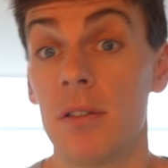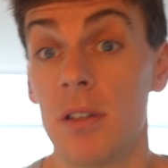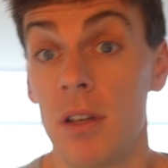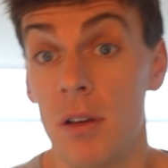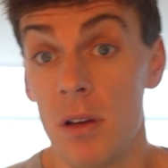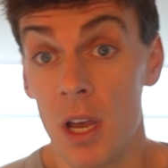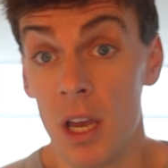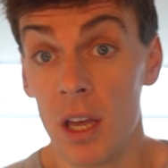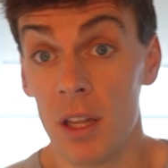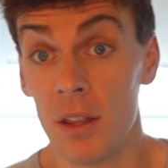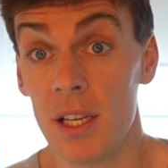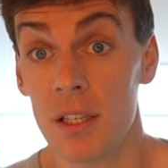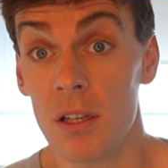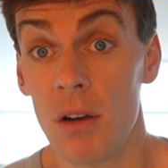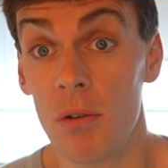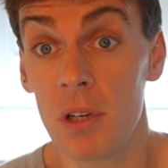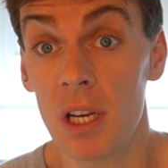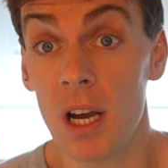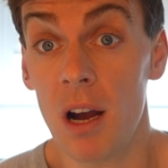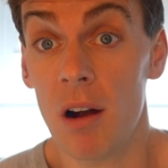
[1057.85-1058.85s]
So this
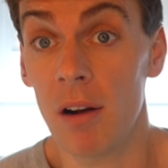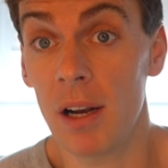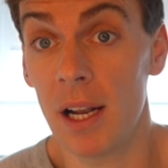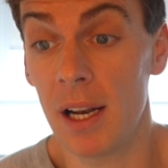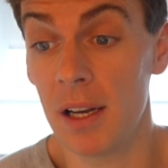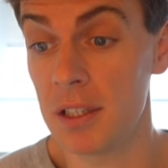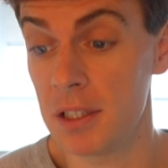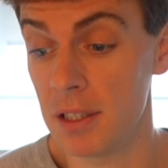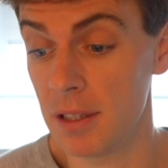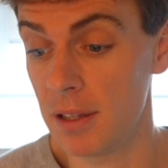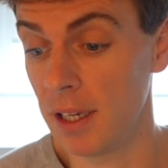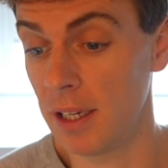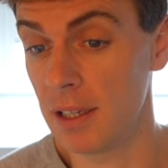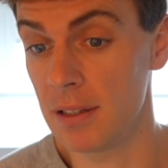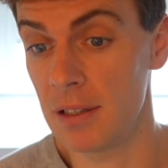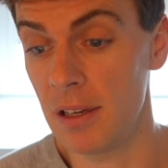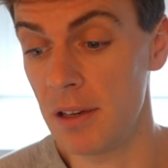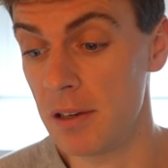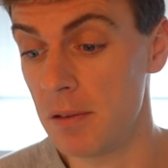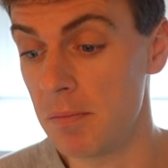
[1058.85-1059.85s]
whole car analogy thing
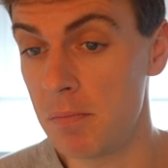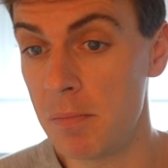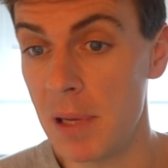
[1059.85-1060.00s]
is a load of